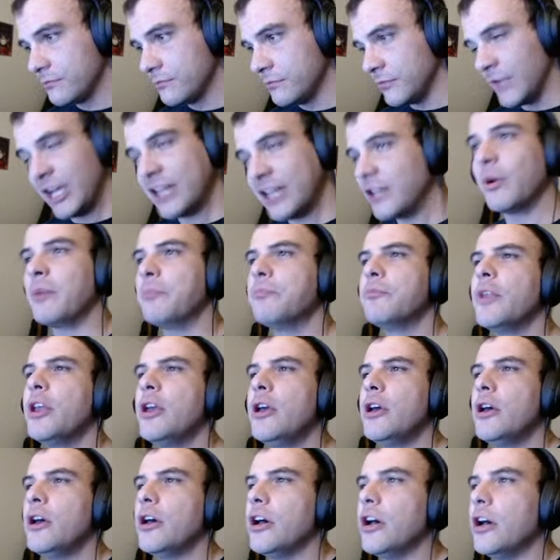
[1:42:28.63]
Anyway,
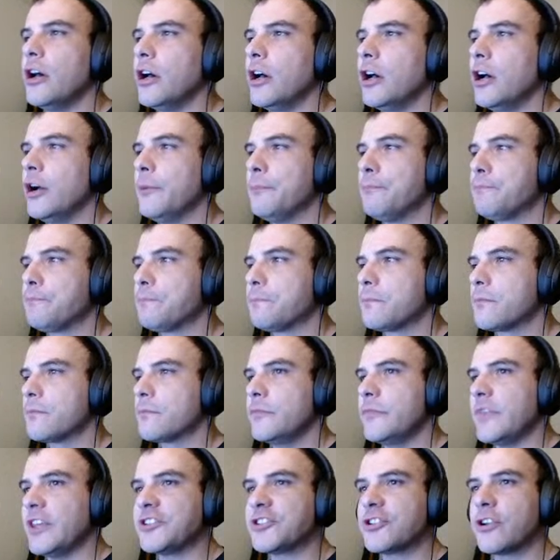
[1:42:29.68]

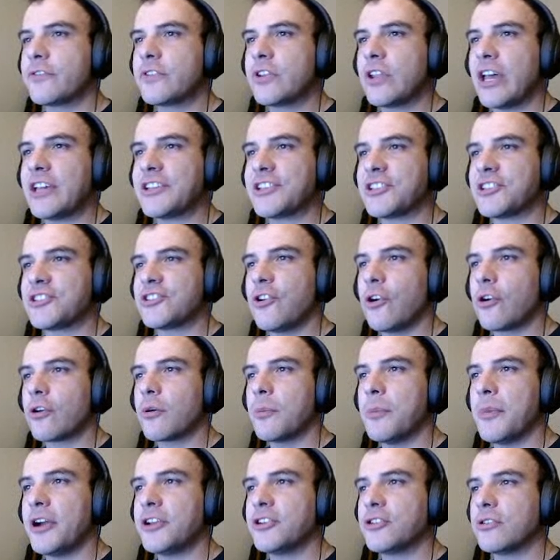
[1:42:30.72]
they served as a stark
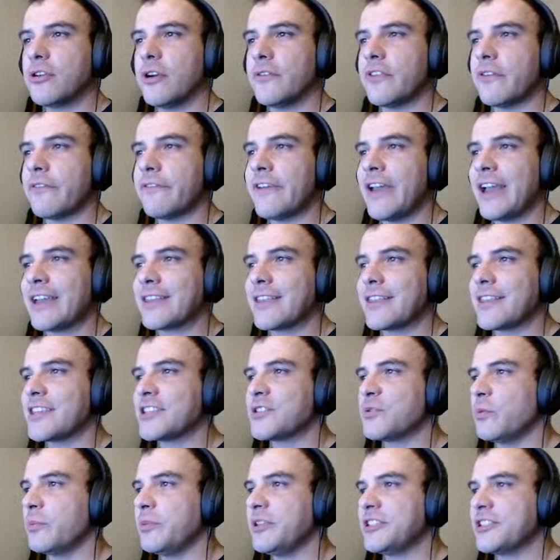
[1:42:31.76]
reminder of the fact that
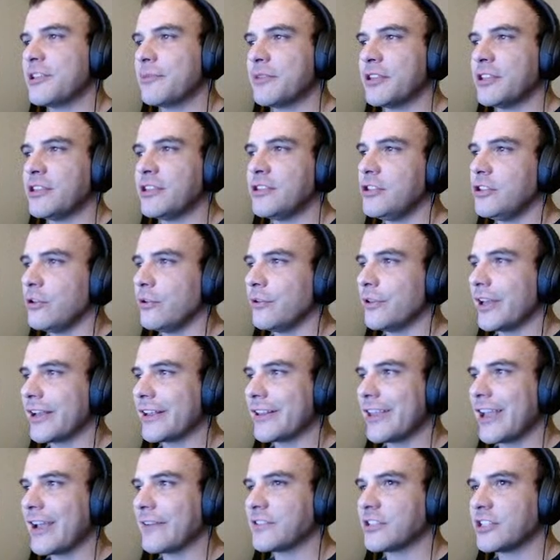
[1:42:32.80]
this will be something you
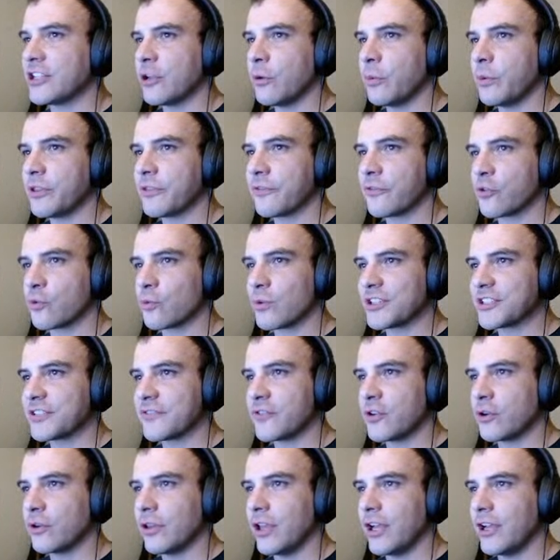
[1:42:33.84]
likely have to deal with for the rest
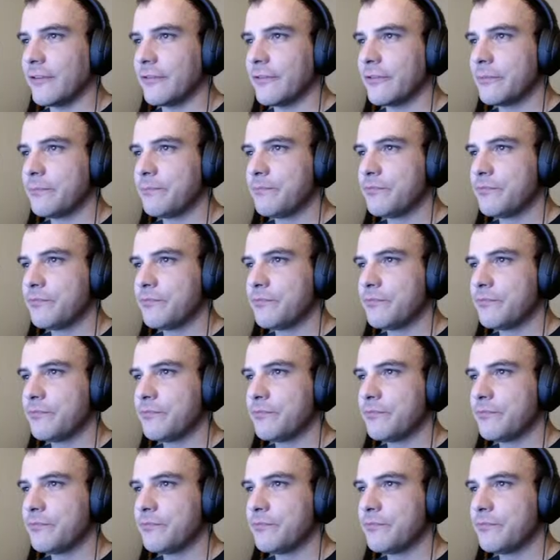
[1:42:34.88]
of your life.